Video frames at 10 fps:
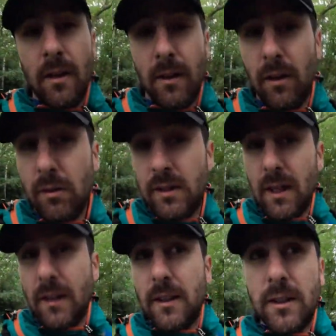Looks
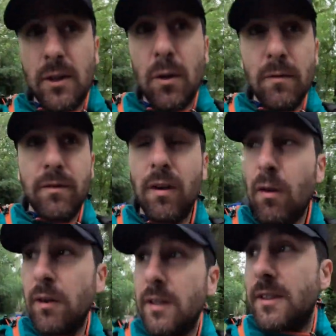like Storm
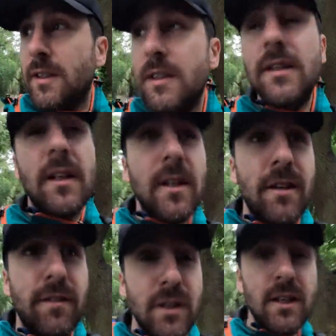Florris has
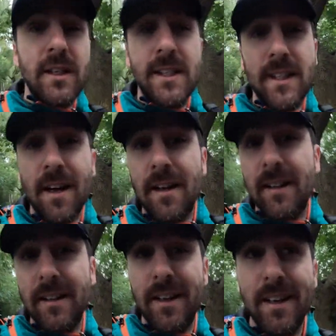officially
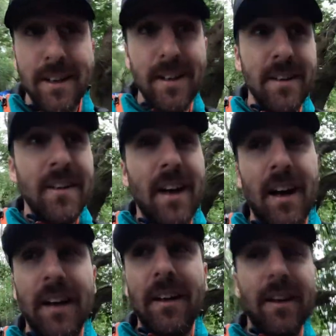started.
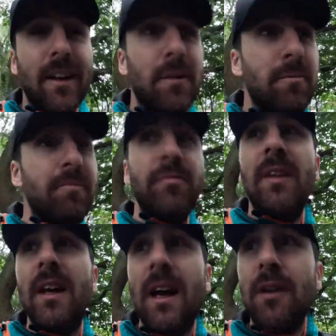I
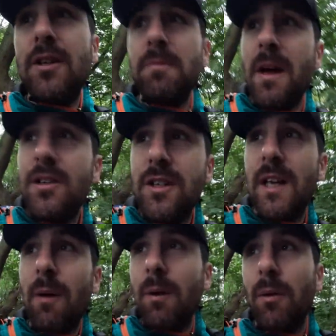just mentioned
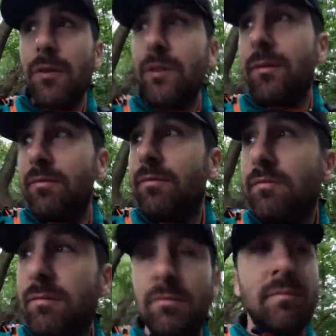how it wasn't
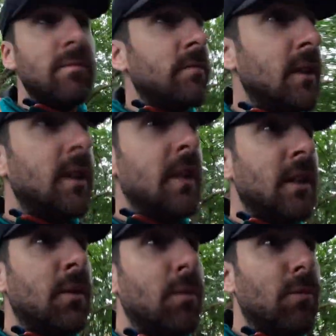
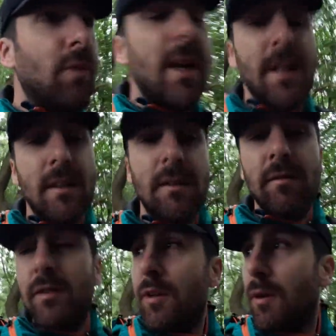raining
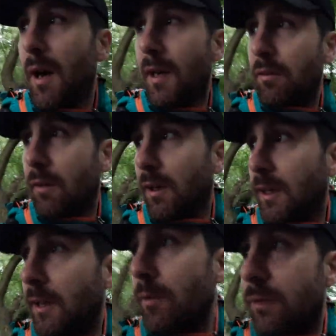too hard really,
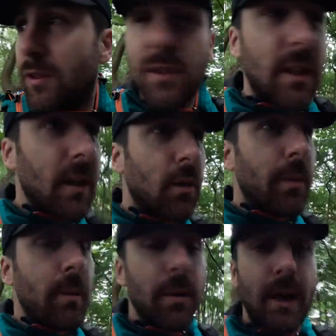it was just a little
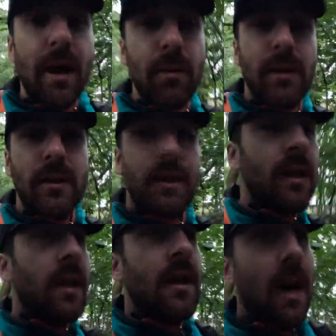bit, but now
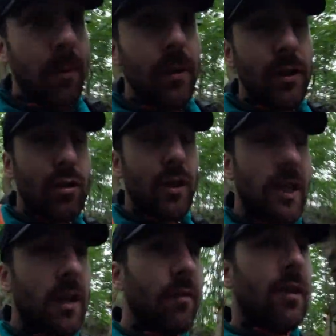I'm under tree
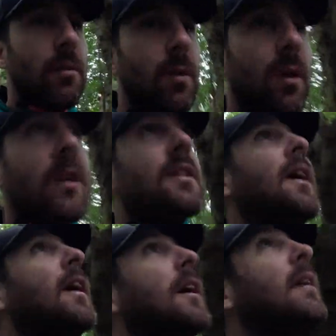cover, but it
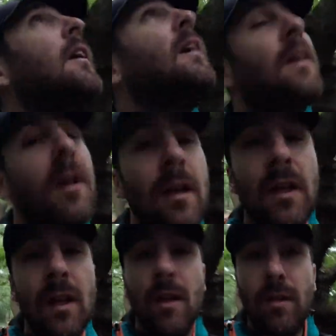started
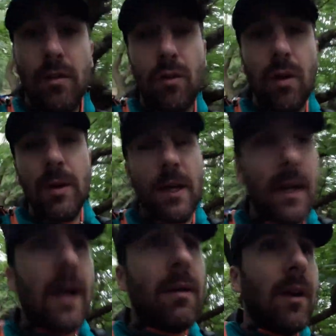throwing it
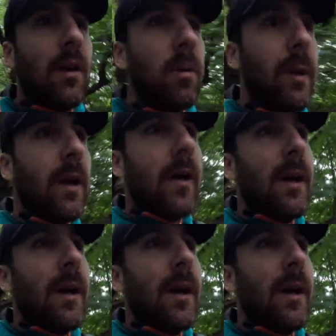down a little bit.